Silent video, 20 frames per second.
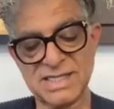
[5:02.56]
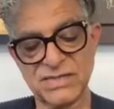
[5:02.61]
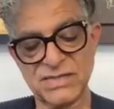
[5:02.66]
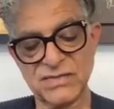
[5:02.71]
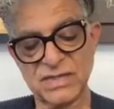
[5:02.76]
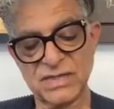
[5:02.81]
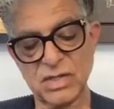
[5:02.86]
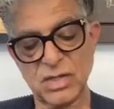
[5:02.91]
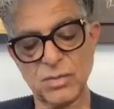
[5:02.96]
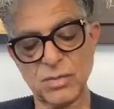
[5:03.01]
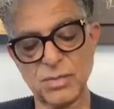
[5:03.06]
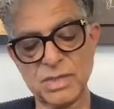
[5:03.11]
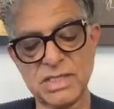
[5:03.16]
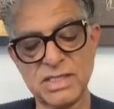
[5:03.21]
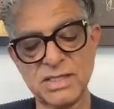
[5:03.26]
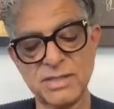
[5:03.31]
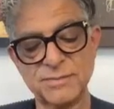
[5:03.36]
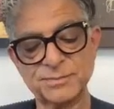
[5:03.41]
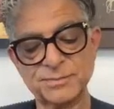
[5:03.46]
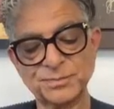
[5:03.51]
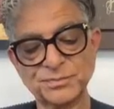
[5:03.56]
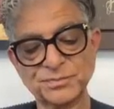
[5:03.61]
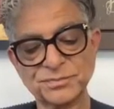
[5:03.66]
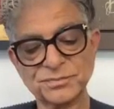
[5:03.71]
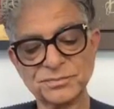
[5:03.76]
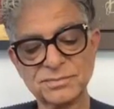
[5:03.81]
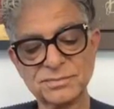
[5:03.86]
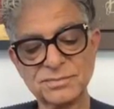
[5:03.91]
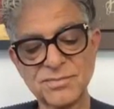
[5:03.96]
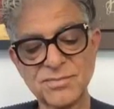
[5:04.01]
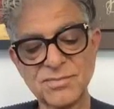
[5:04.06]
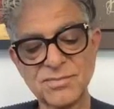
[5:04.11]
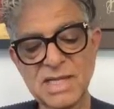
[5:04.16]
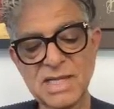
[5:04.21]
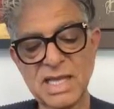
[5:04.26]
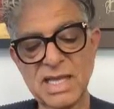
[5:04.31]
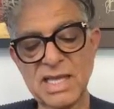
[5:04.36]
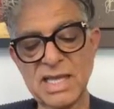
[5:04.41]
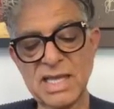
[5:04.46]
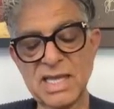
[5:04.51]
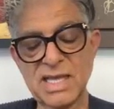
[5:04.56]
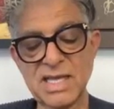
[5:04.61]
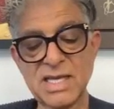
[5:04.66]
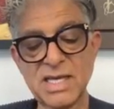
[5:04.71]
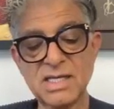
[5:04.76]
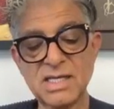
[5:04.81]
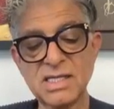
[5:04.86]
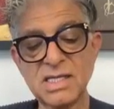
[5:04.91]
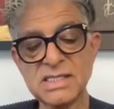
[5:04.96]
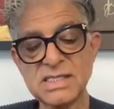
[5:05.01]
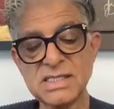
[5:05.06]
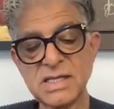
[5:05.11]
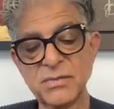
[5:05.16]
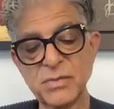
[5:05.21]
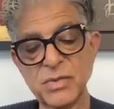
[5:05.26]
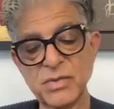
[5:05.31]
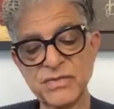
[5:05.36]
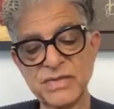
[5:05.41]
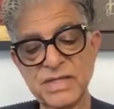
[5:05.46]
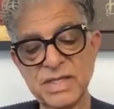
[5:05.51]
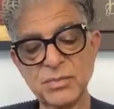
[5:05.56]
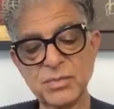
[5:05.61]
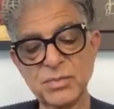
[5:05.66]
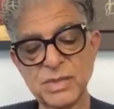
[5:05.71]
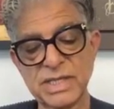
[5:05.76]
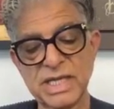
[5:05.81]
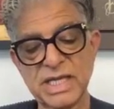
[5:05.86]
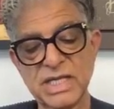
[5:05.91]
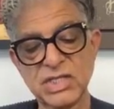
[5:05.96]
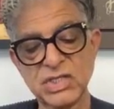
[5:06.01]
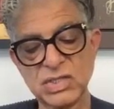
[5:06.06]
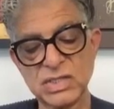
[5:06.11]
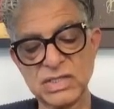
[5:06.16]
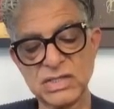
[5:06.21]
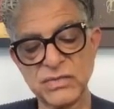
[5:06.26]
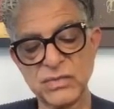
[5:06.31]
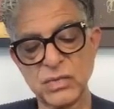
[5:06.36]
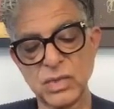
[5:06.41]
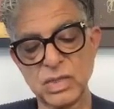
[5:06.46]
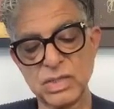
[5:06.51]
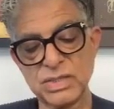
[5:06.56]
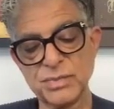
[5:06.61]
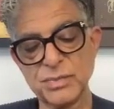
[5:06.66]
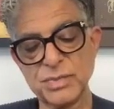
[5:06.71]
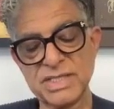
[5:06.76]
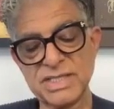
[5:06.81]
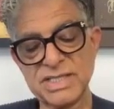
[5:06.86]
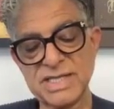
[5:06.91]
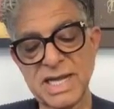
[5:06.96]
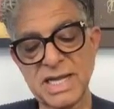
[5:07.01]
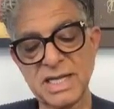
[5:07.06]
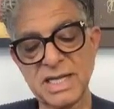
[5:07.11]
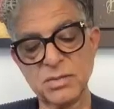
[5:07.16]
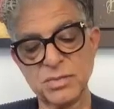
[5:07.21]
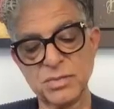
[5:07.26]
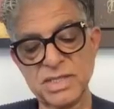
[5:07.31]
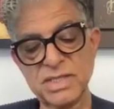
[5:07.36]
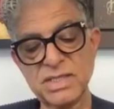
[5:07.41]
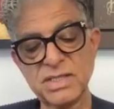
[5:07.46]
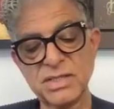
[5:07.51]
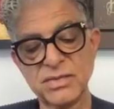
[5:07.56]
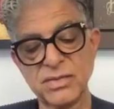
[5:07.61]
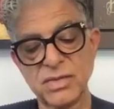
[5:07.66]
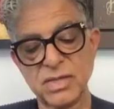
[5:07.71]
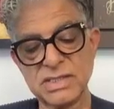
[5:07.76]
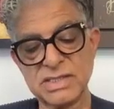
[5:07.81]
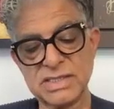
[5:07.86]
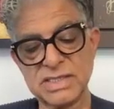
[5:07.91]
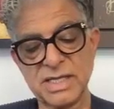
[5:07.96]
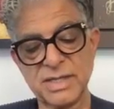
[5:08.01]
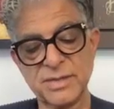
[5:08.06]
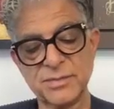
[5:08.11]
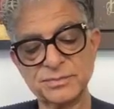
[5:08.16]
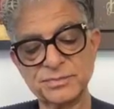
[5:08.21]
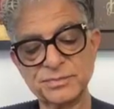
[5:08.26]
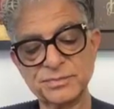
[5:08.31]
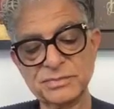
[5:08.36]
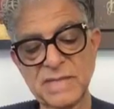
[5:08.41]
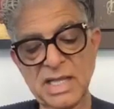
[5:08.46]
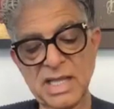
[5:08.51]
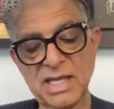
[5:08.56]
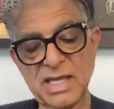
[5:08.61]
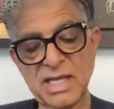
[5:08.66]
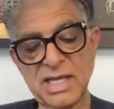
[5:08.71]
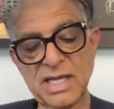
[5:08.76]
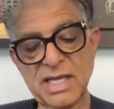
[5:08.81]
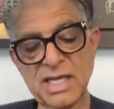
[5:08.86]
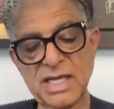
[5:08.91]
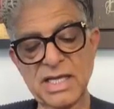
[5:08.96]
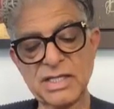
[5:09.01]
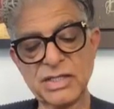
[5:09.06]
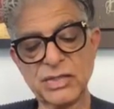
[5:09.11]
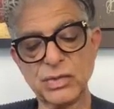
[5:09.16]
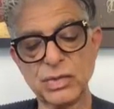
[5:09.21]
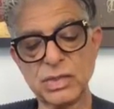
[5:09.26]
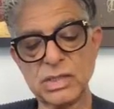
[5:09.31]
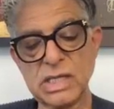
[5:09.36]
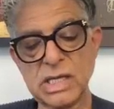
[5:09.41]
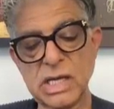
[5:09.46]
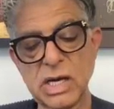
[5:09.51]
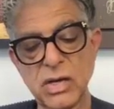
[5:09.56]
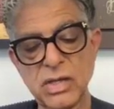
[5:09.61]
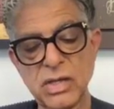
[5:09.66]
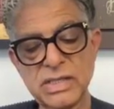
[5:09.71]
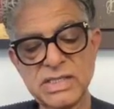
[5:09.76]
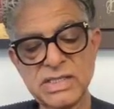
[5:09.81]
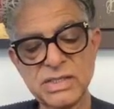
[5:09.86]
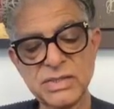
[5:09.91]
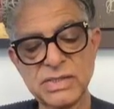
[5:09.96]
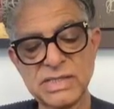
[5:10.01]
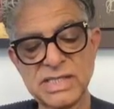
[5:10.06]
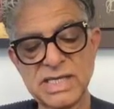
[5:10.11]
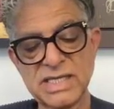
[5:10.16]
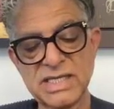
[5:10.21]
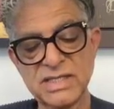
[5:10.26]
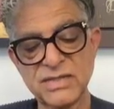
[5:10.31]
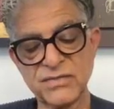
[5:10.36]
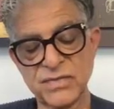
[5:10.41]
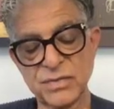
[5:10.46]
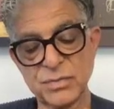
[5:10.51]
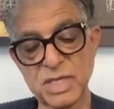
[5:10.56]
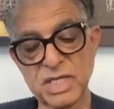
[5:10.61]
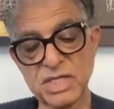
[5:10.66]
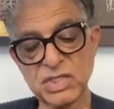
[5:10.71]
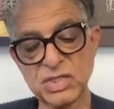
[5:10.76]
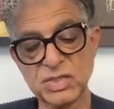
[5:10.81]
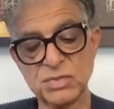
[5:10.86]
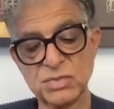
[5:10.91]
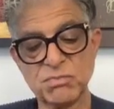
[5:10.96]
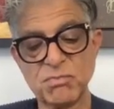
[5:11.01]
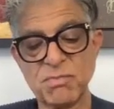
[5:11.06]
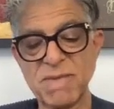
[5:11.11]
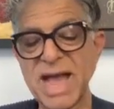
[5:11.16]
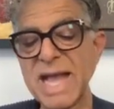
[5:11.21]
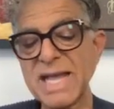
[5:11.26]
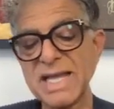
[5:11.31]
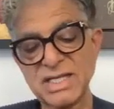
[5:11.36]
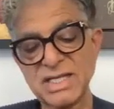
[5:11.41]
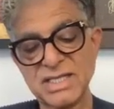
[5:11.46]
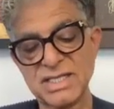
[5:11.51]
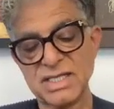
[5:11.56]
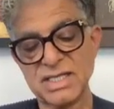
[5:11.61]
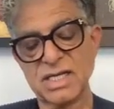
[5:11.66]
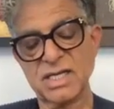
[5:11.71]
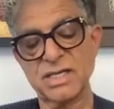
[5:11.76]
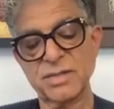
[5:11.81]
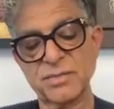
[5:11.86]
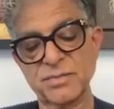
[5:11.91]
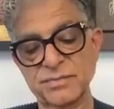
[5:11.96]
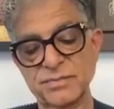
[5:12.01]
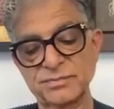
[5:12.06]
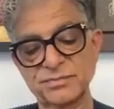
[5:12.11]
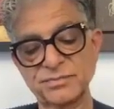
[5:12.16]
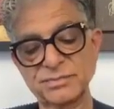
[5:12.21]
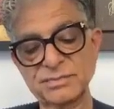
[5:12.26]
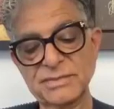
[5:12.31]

this phenomenon. Here are some of the implications of quantum entanglement across time. It could allow us to send information back in time.